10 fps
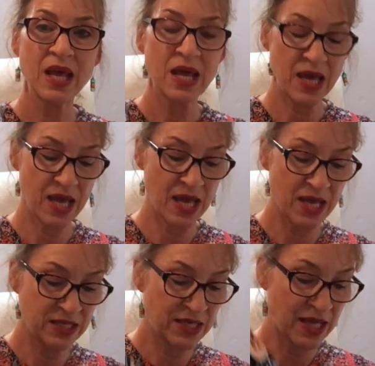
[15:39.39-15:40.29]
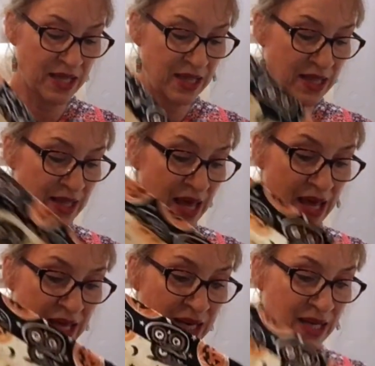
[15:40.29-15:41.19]
and
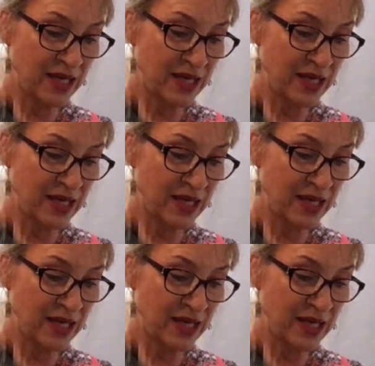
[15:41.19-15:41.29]
then